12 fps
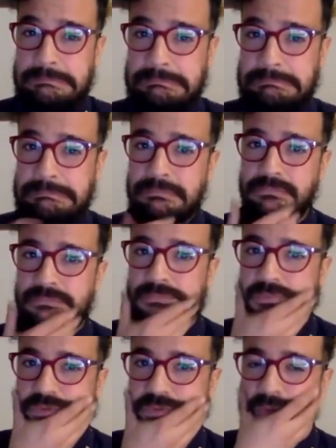Mm-hmm.
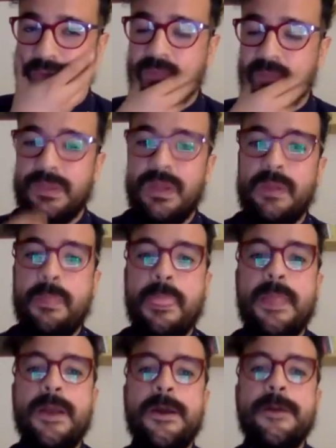Sorry. The Met,
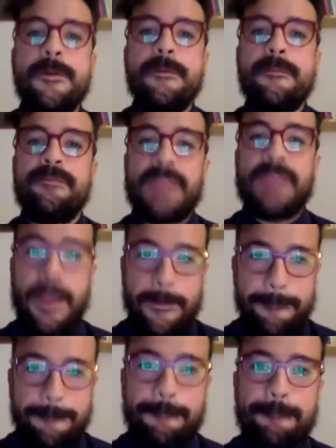yeah. Uh, yeah,
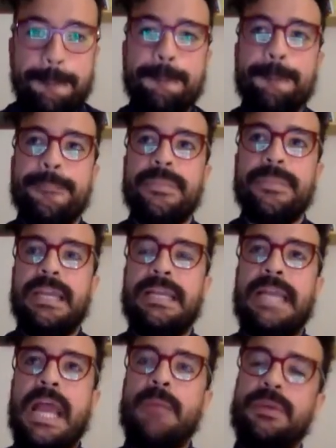
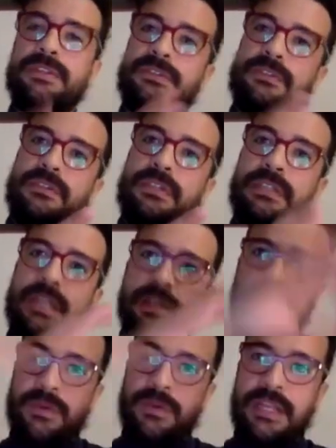and I was in an
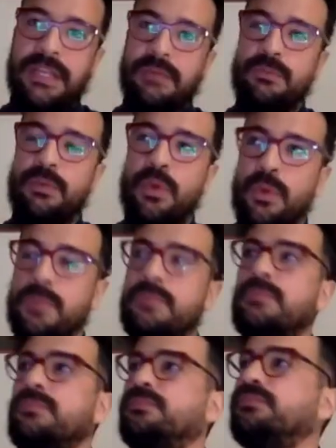air, in a
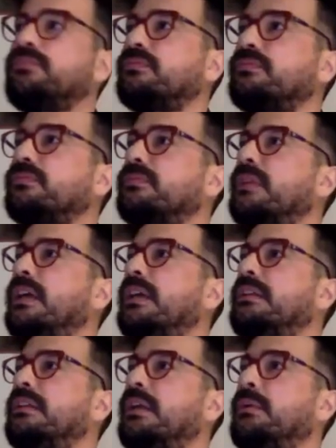room,
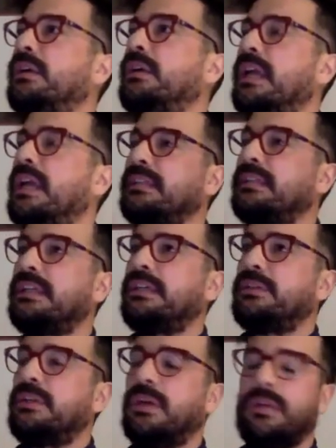and they were like the
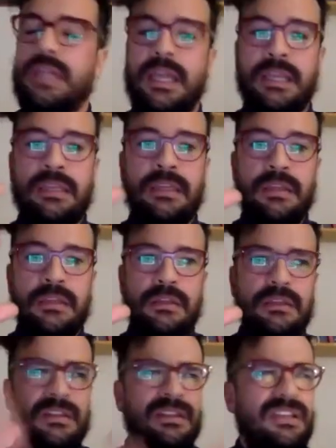you know like
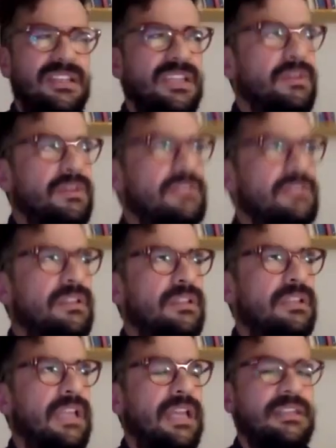it was
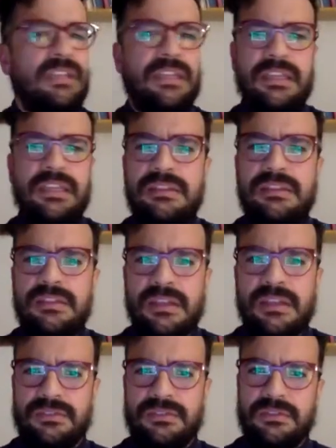uh, like the
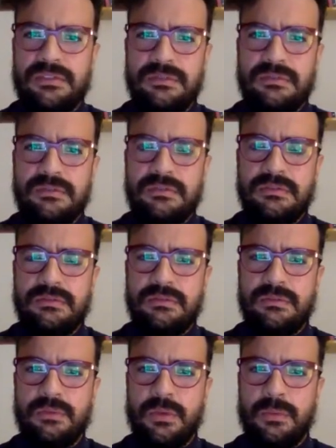Indians
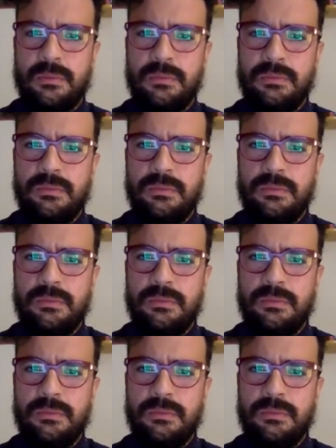room.